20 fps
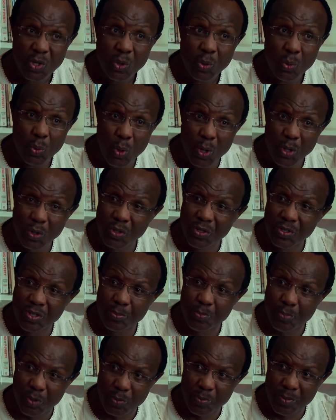What
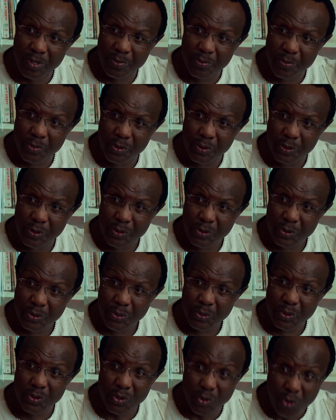the problem
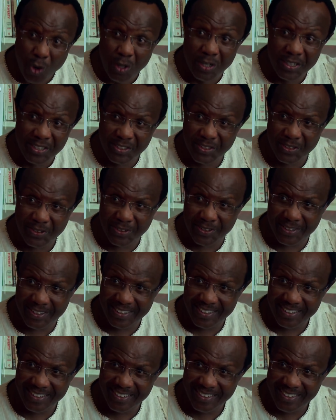was rolling
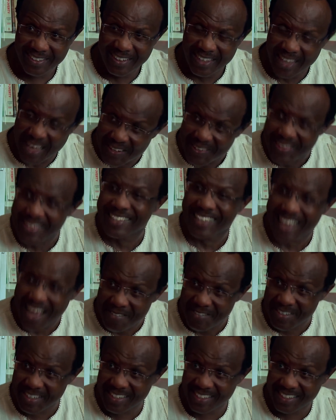stock and the
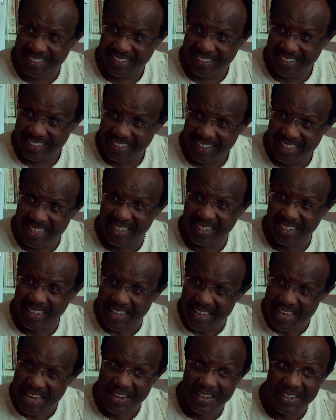service, and
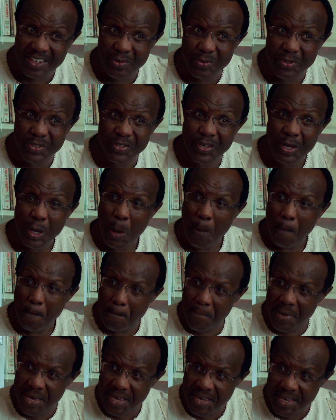Kenya Railways
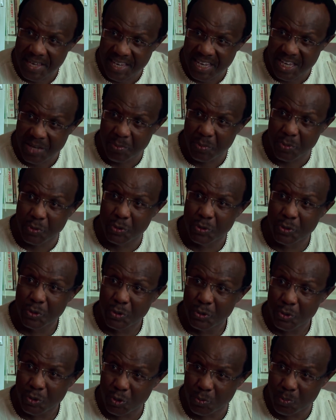being able
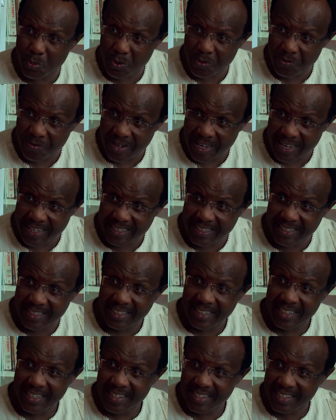to provide
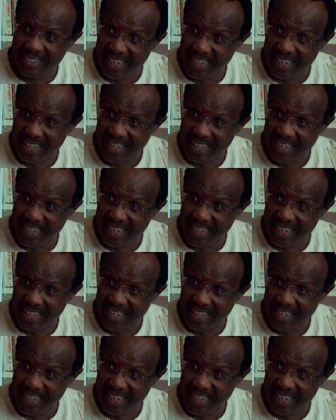the